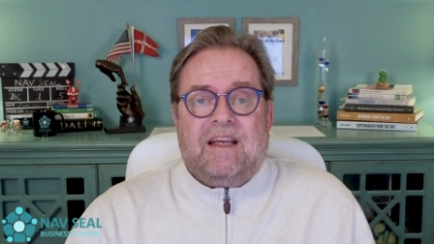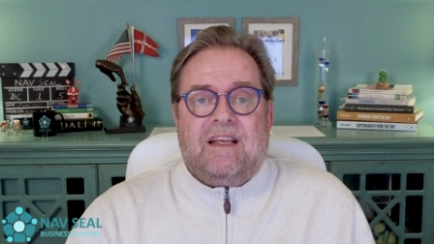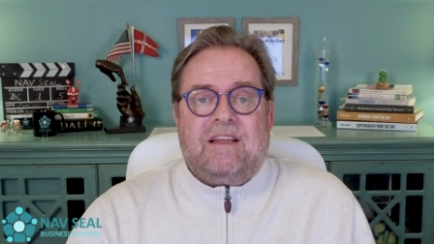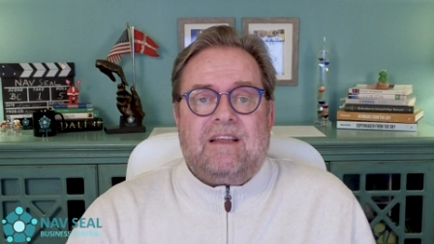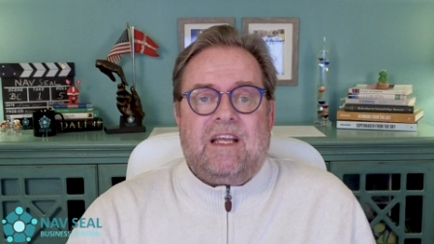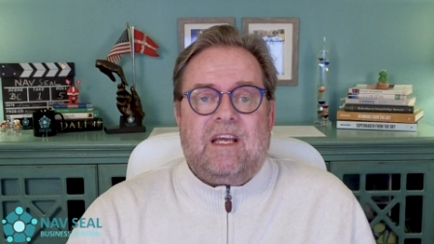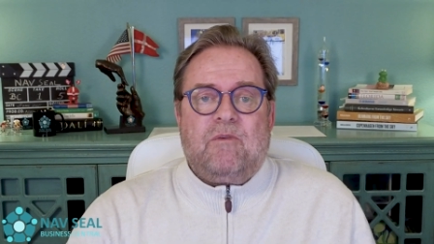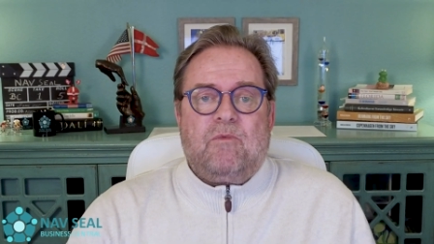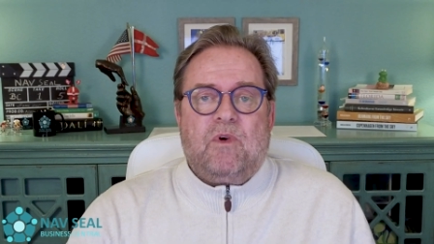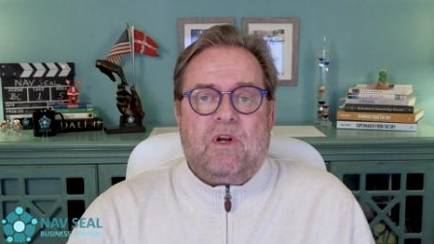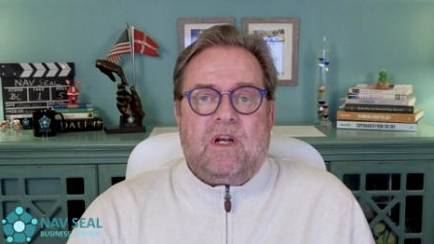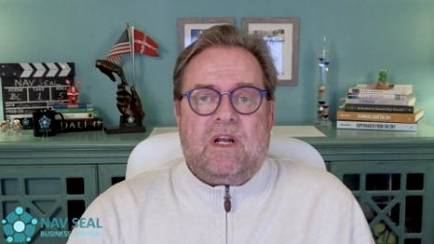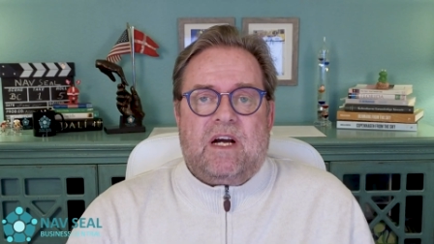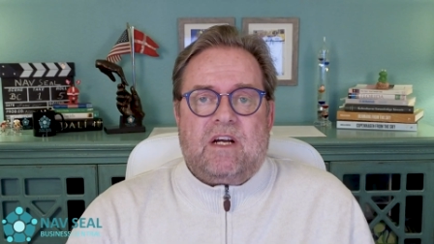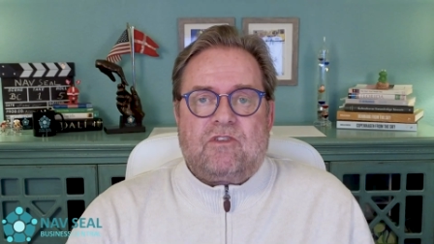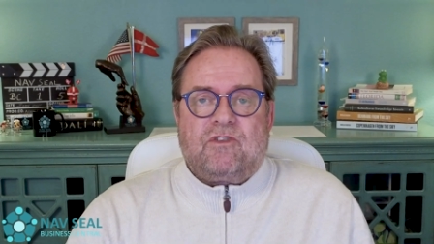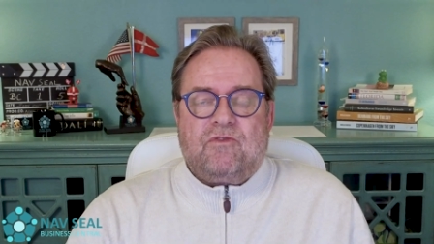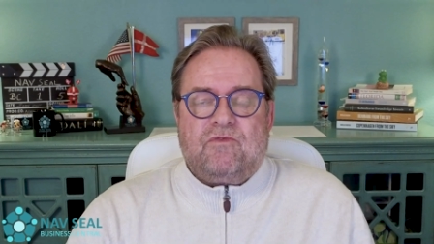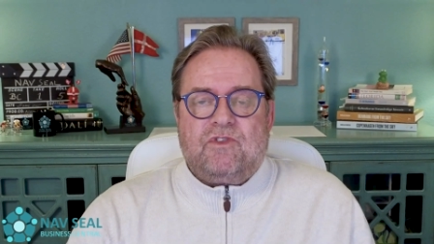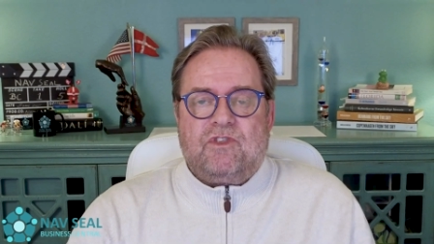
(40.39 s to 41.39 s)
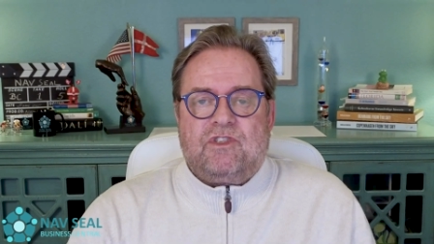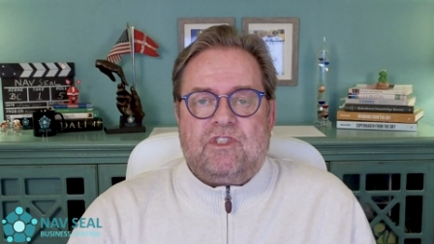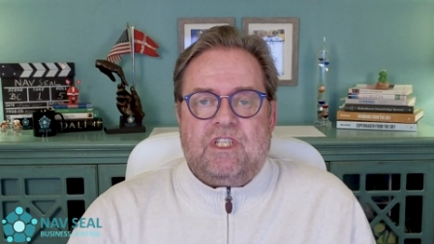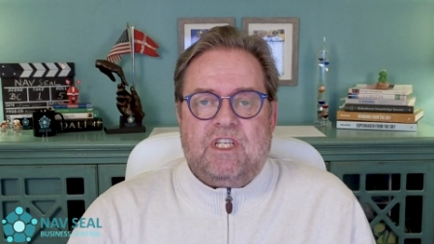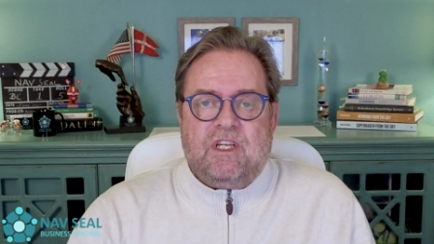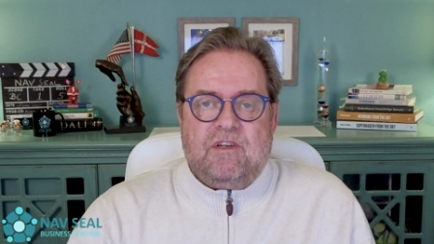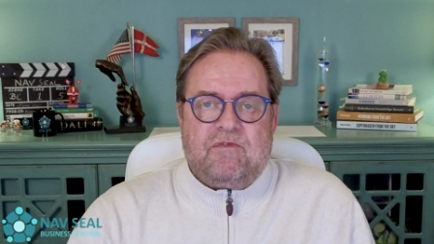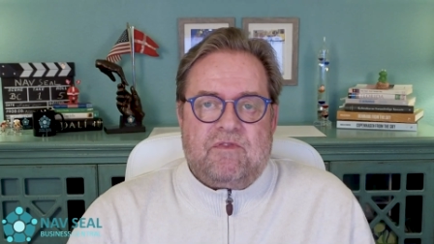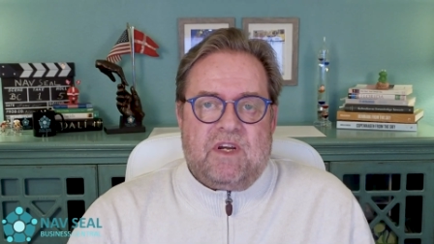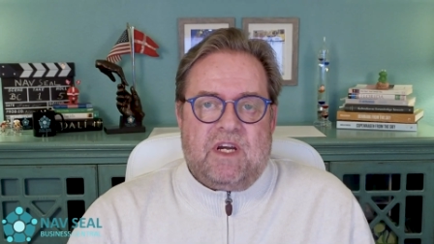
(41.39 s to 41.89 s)
they would like to
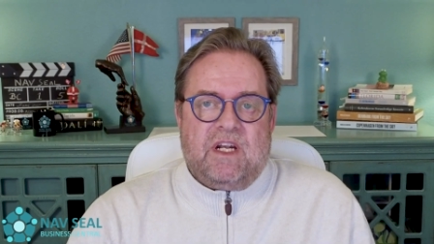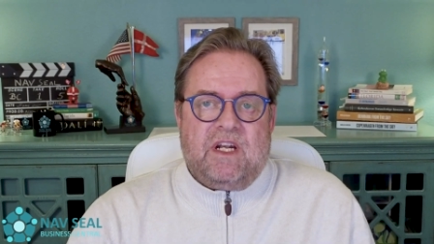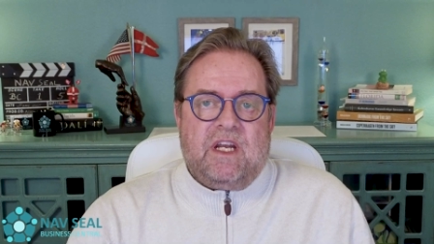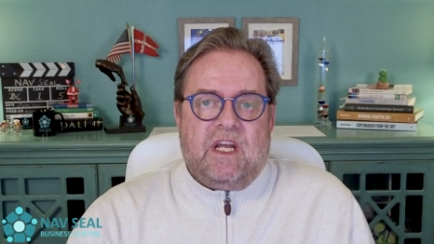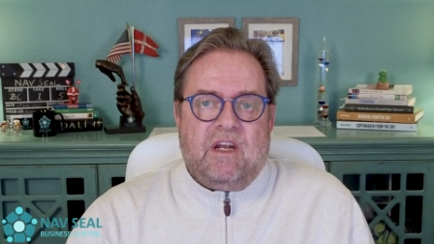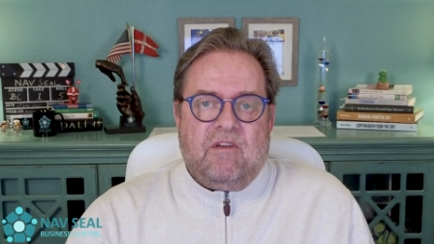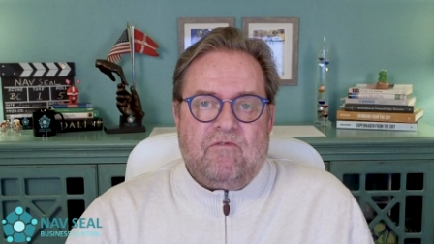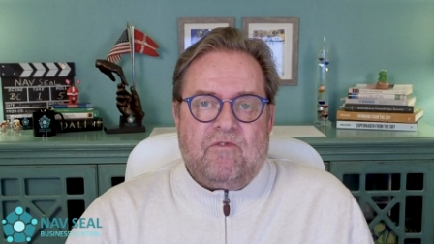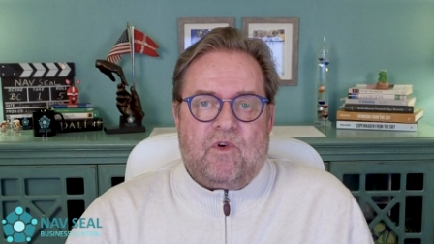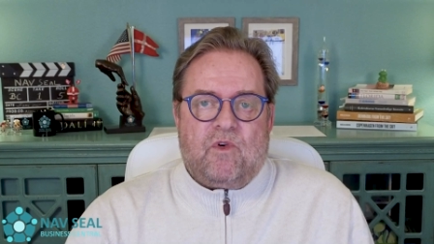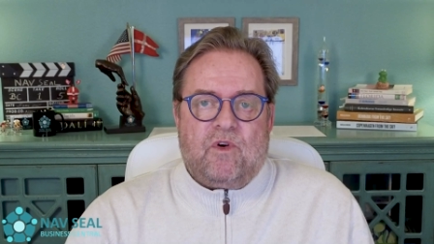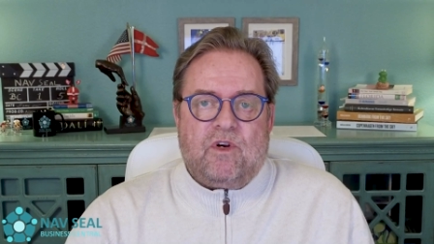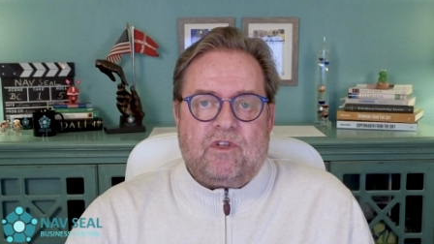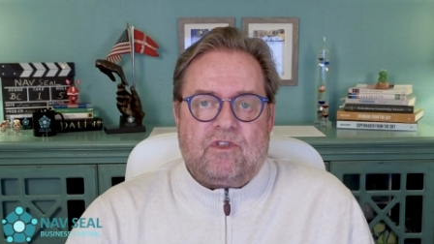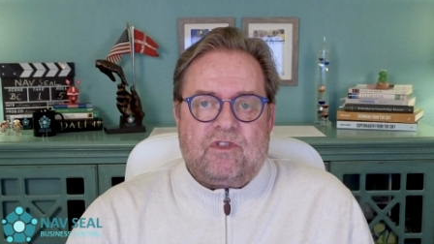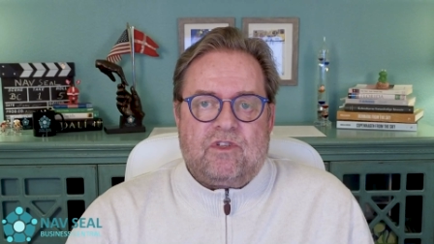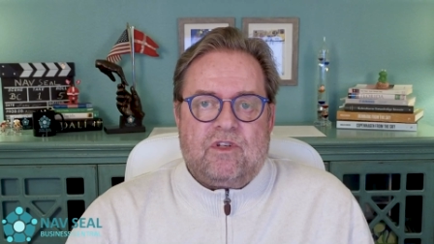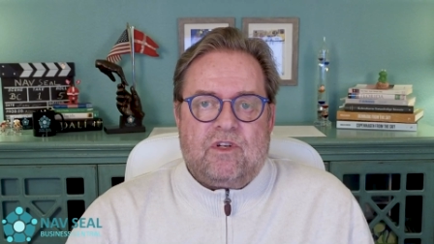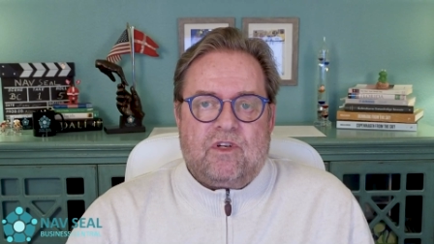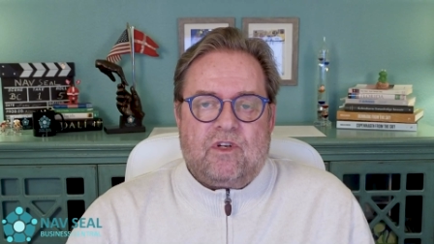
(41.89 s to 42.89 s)
receive an invoice